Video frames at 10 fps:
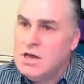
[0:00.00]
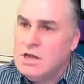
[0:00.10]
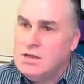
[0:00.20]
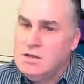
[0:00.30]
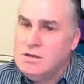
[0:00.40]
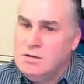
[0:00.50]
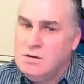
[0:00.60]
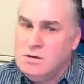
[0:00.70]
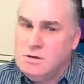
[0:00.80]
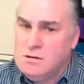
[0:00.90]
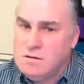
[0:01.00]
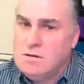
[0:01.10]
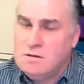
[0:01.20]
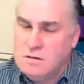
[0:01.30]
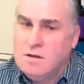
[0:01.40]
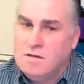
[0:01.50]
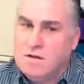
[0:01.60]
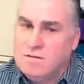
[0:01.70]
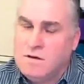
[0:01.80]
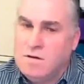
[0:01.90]
And
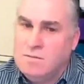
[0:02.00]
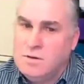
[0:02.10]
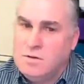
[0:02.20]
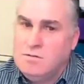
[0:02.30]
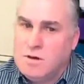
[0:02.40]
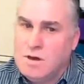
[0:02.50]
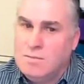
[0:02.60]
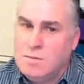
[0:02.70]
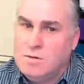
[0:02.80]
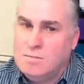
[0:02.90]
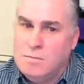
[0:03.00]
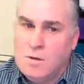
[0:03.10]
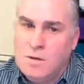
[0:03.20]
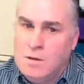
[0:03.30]
let's hope that you come on.